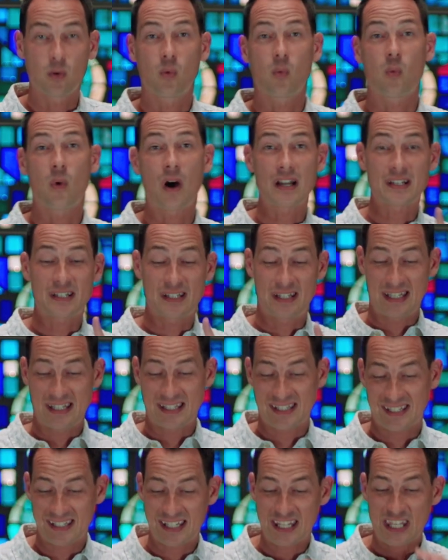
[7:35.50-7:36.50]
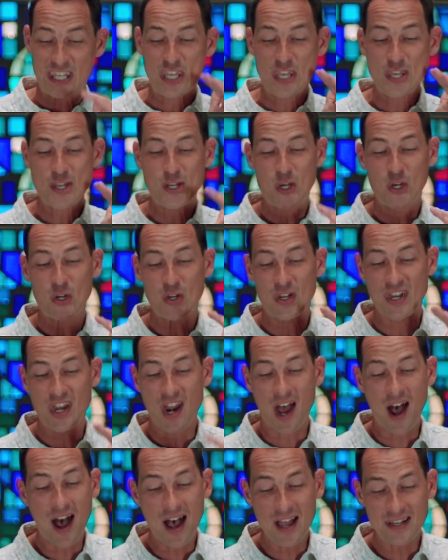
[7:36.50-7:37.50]
Watch this. He could
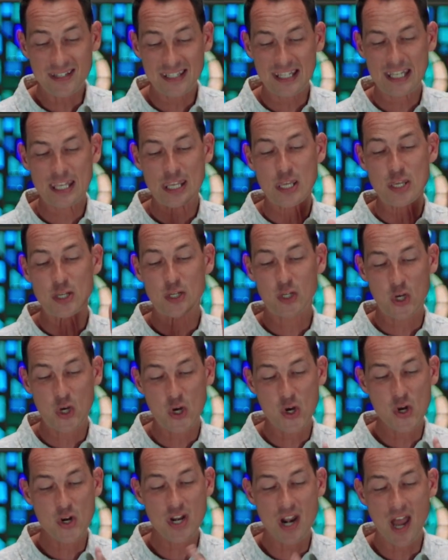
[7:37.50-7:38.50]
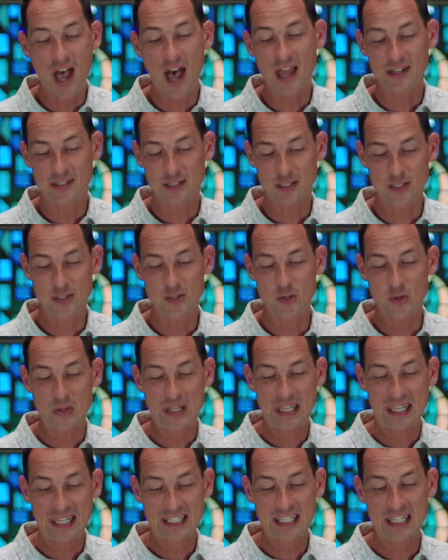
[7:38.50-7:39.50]
not
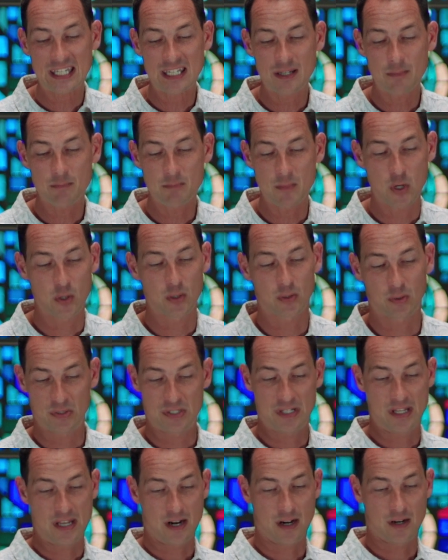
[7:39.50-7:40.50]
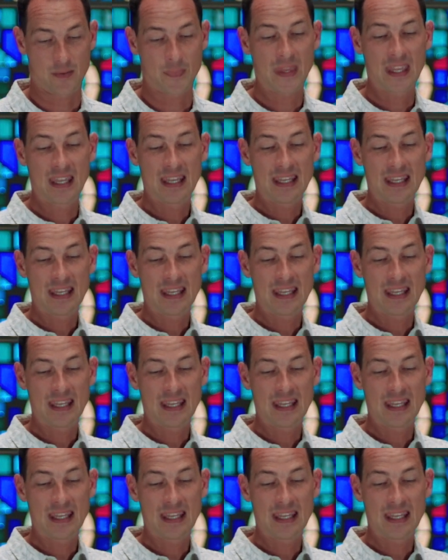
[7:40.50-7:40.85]
do any miracles there,